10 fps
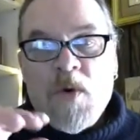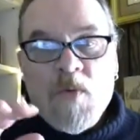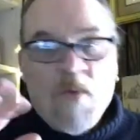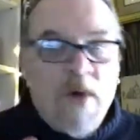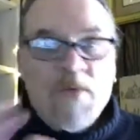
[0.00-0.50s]

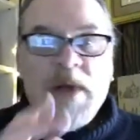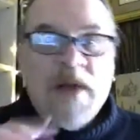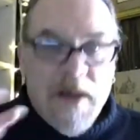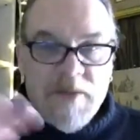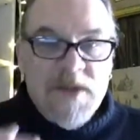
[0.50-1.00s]
when we
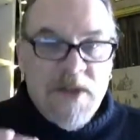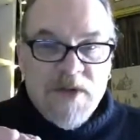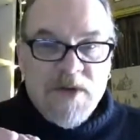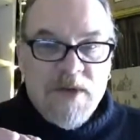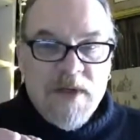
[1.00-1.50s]
come to
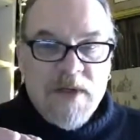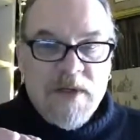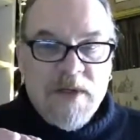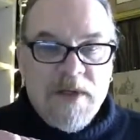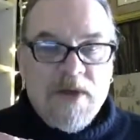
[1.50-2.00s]
Luke,
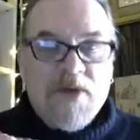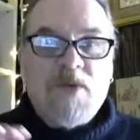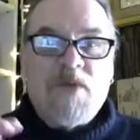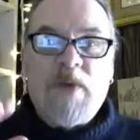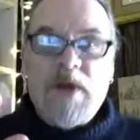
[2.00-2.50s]

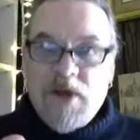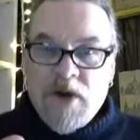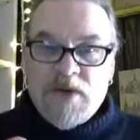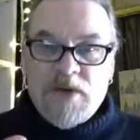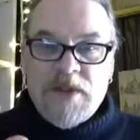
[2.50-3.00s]
we
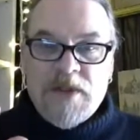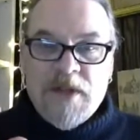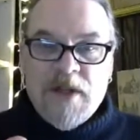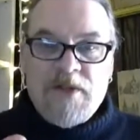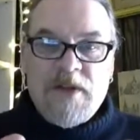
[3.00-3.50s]
note
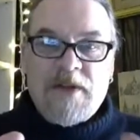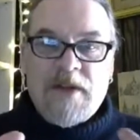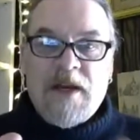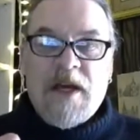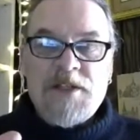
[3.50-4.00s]
that
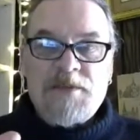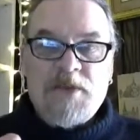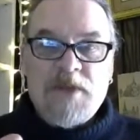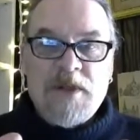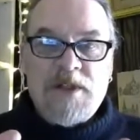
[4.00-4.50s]
the
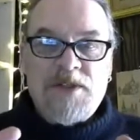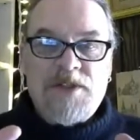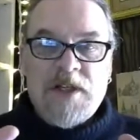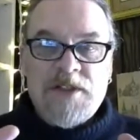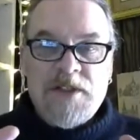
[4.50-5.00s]
gospel is
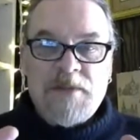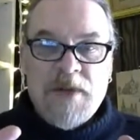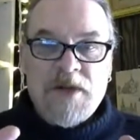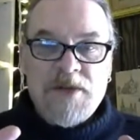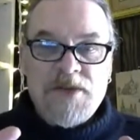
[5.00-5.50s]

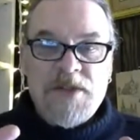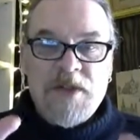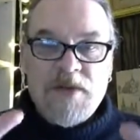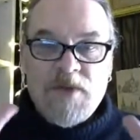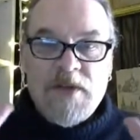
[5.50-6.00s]
juxtaposed
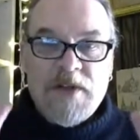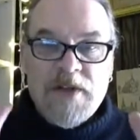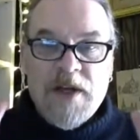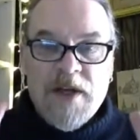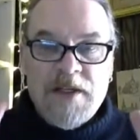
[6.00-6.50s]
within
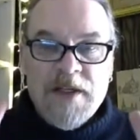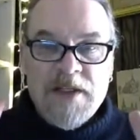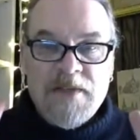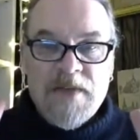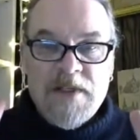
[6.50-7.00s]
the
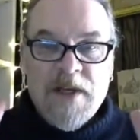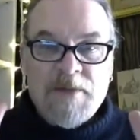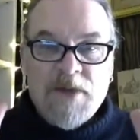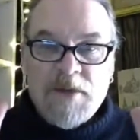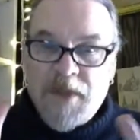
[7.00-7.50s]
context of the
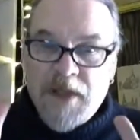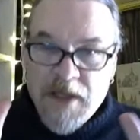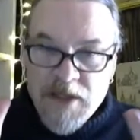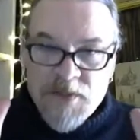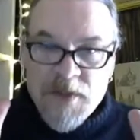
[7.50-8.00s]
temple. It
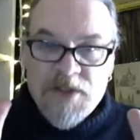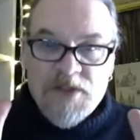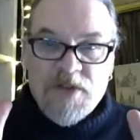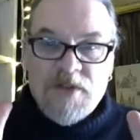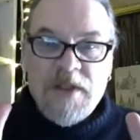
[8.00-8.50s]
begins with a
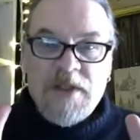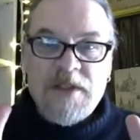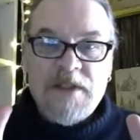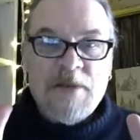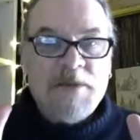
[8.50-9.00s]
story in the
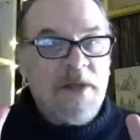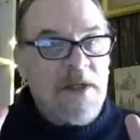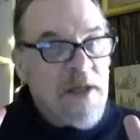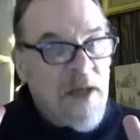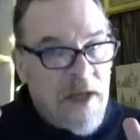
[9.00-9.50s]
temple and
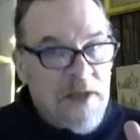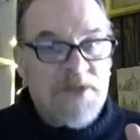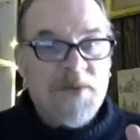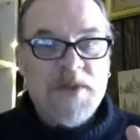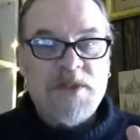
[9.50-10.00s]
it
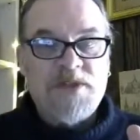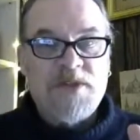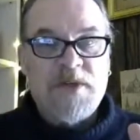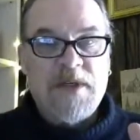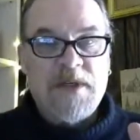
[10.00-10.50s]
ends with a
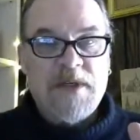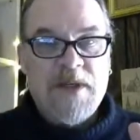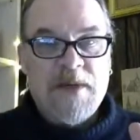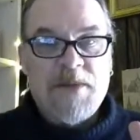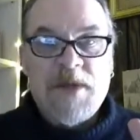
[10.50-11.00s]
story in the
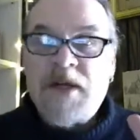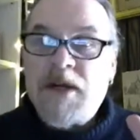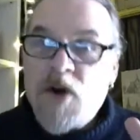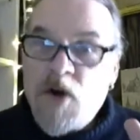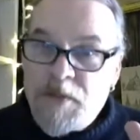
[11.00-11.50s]
temple.
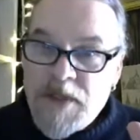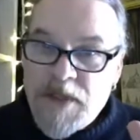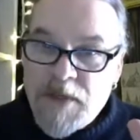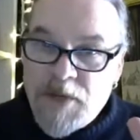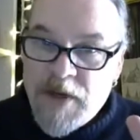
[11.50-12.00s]
And
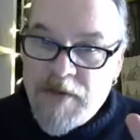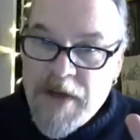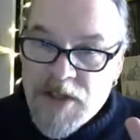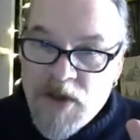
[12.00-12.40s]
the book of Acts